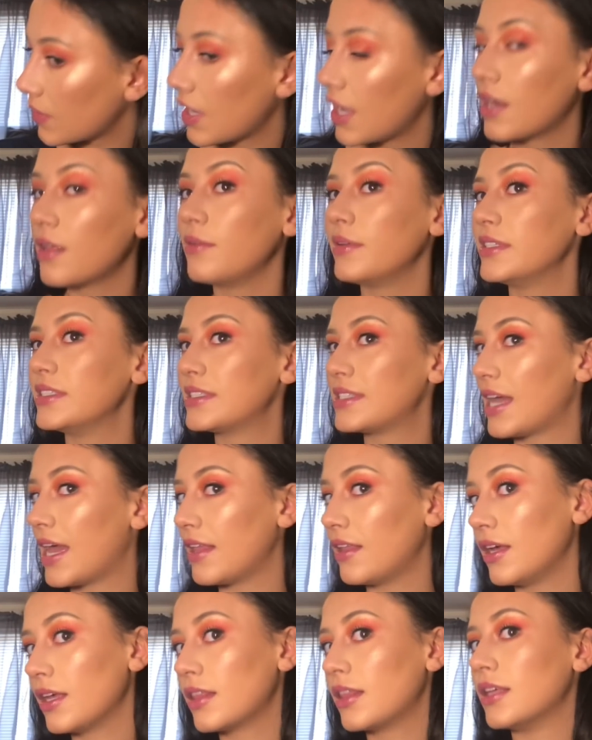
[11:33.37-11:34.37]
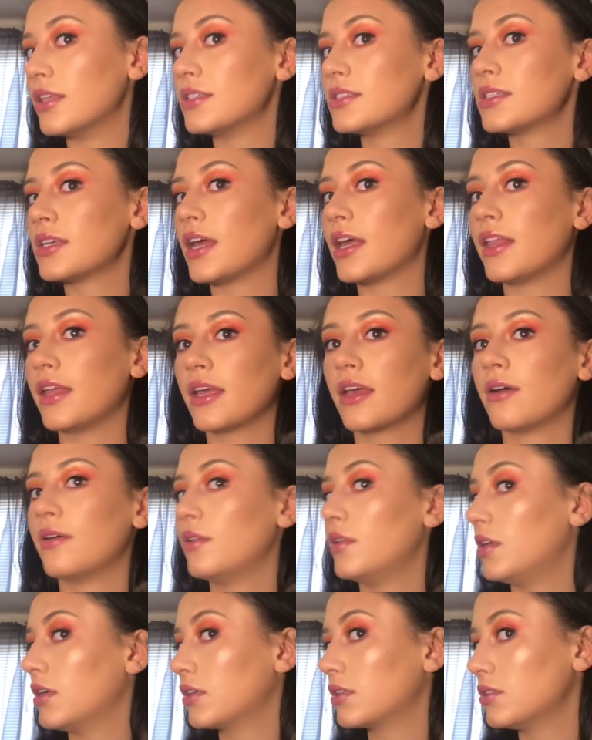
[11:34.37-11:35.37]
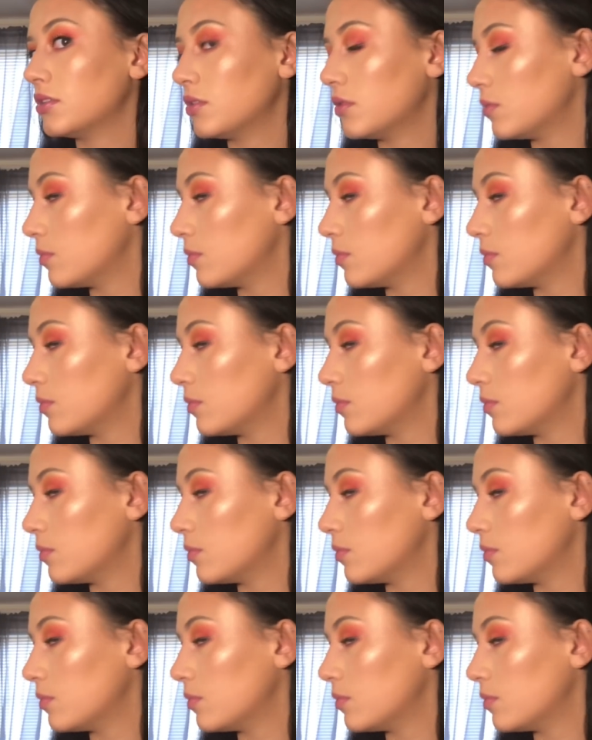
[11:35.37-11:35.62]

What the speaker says: Anyways, I like this. I like how it looks.